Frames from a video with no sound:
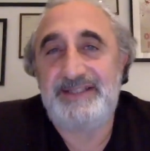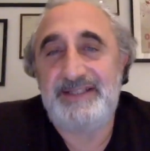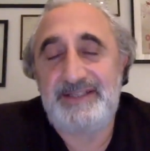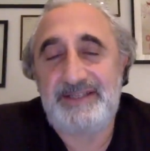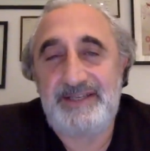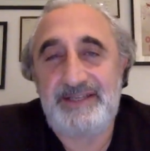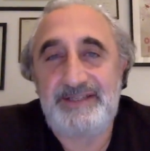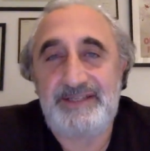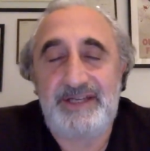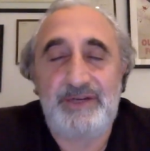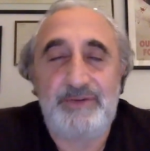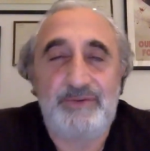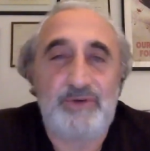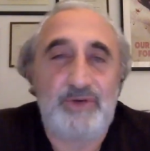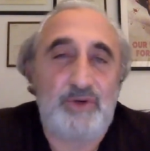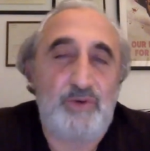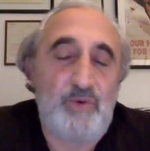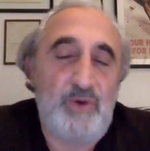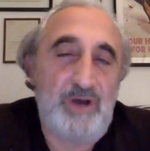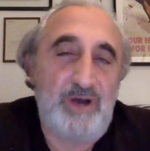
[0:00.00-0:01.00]
This is
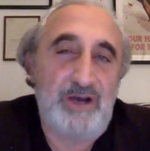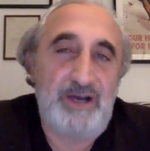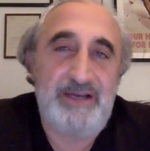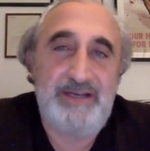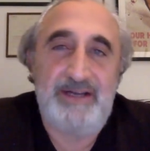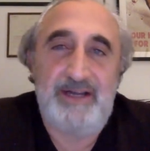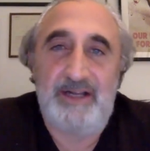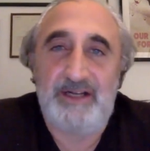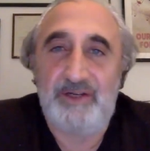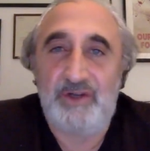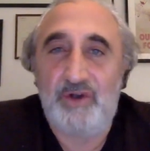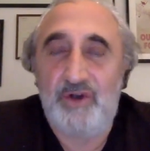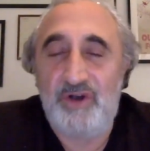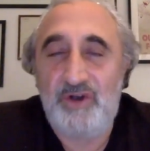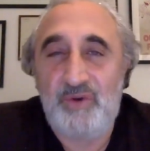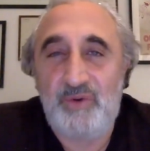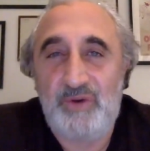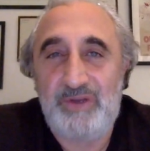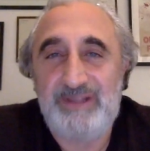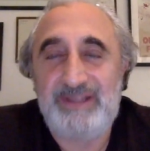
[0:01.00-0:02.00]
Iroquois and
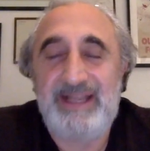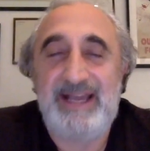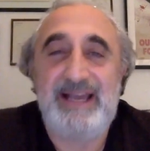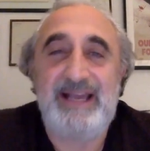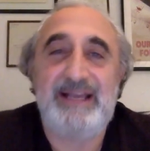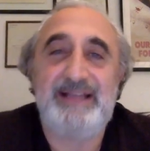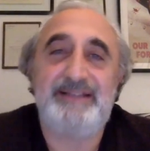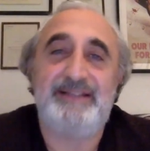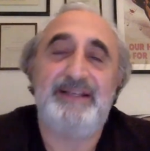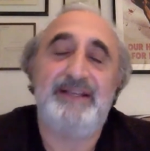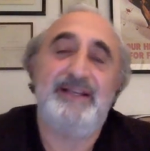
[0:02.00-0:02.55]
Algonquin land.